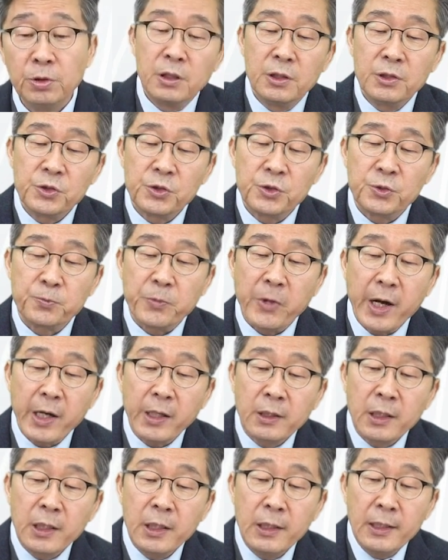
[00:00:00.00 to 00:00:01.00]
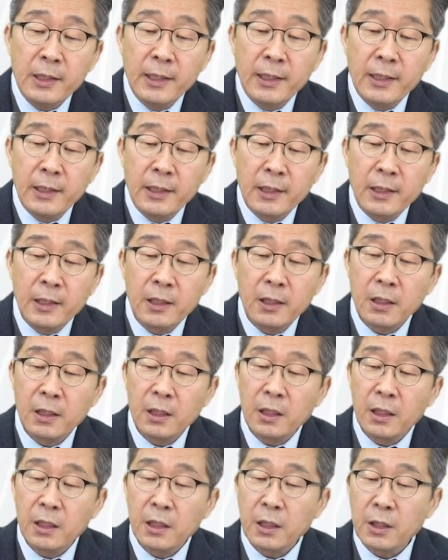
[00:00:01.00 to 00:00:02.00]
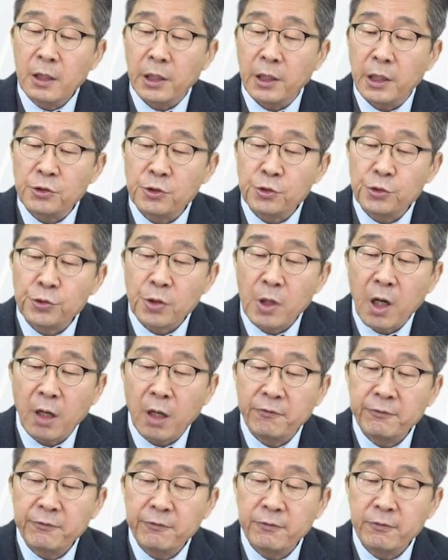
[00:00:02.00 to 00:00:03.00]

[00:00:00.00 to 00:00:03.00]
spherical and sharp.